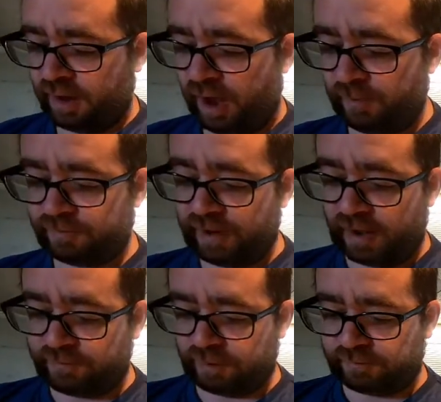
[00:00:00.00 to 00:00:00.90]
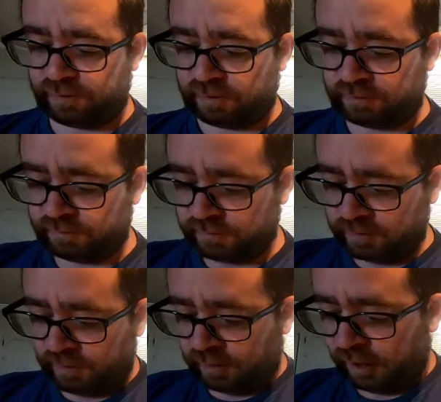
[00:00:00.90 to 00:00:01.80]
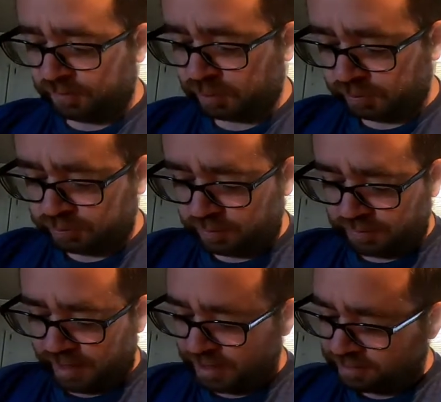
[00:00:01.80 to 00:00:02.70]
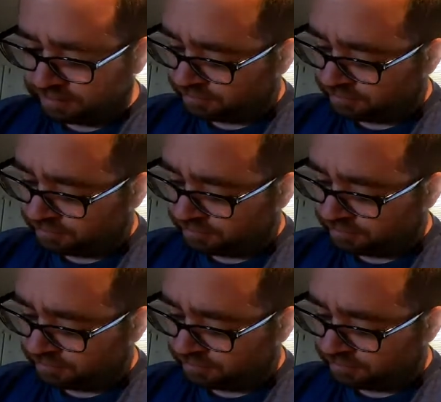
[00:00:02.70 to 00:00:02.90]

If you don't feel comfortable doing that,